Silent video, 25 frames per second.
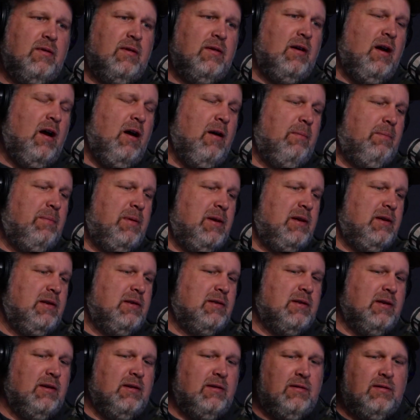
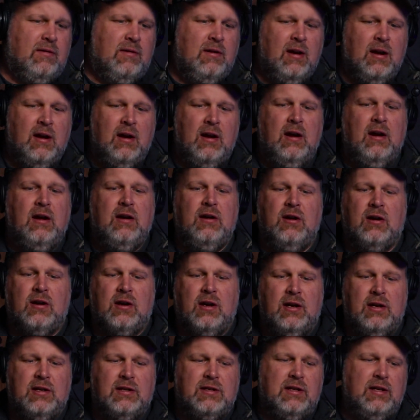humpies, and you're
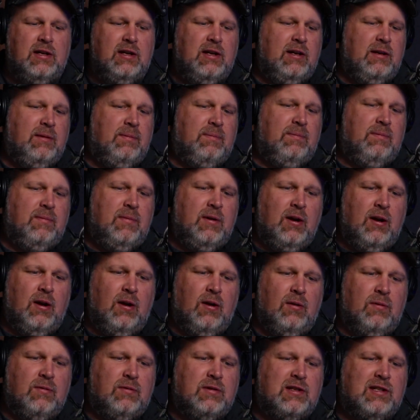going to see,
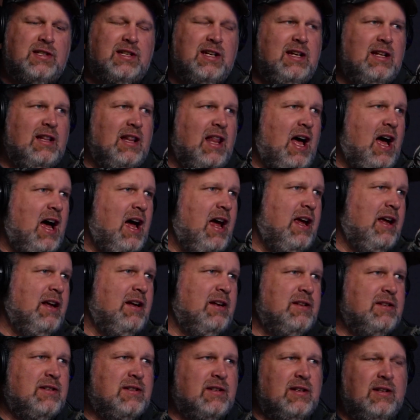seals, sea
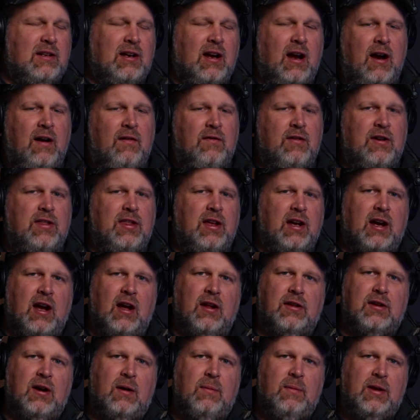lions and everything
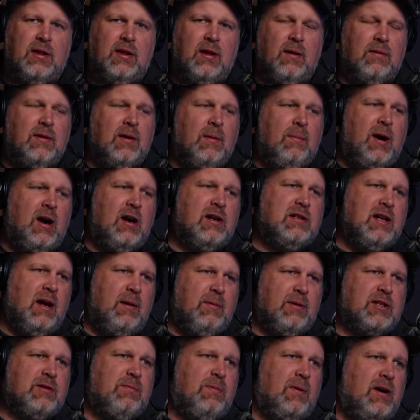out there. I mean, the
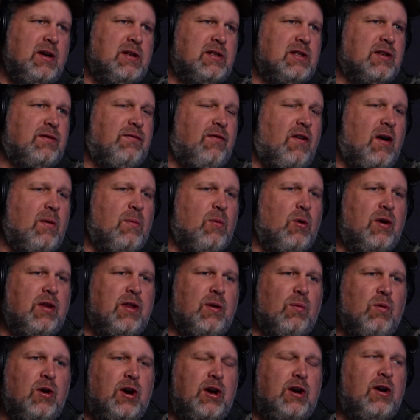maritime experience is far more
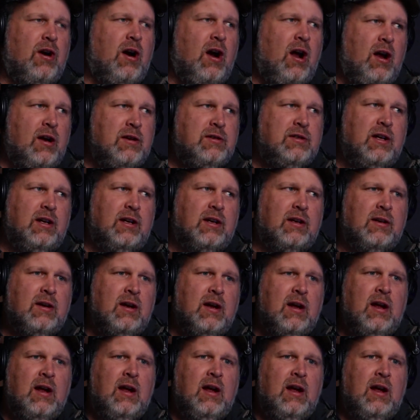than what you're hunting.